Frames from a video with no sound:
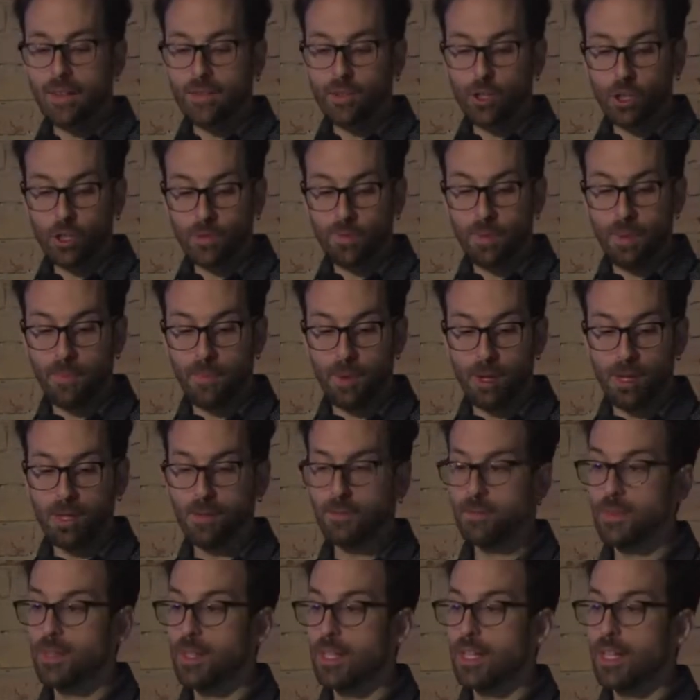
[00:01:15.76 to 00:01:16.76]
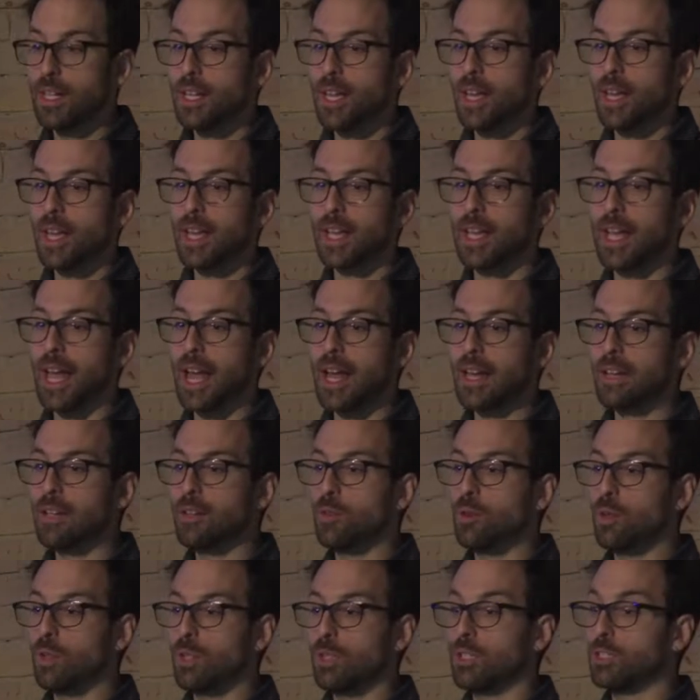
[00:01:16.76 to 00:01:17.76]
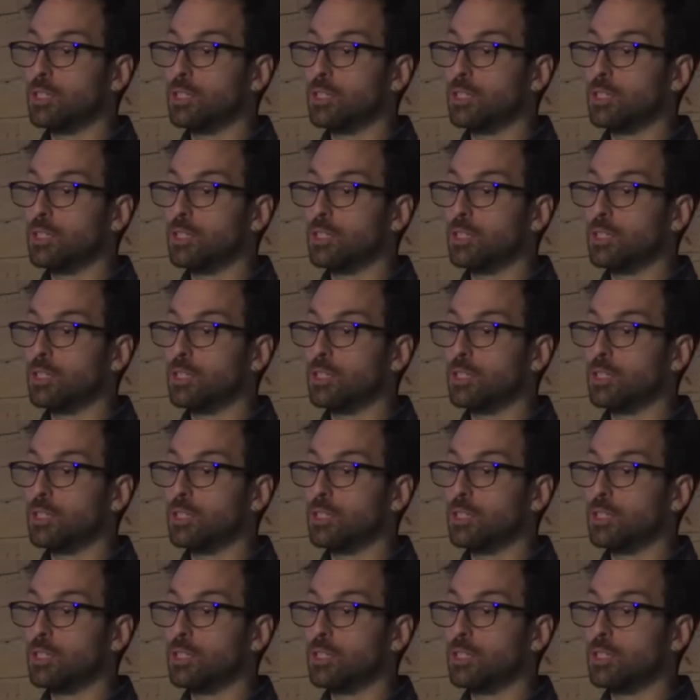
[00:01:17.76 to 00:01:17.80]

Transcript: those people can go,